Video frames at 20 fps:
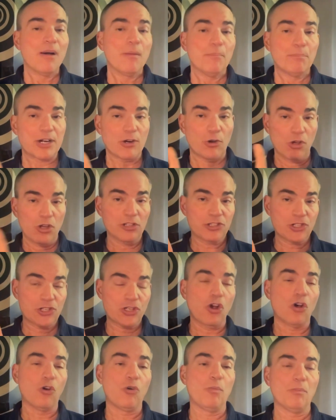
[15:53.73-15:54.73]
but
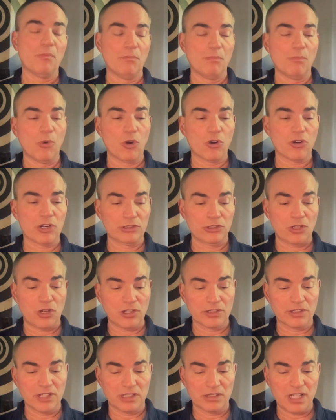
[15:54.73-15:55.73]
also more
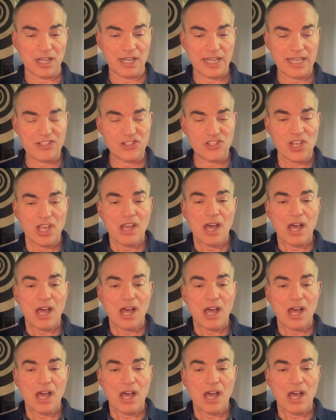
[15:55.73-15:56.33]
along the lines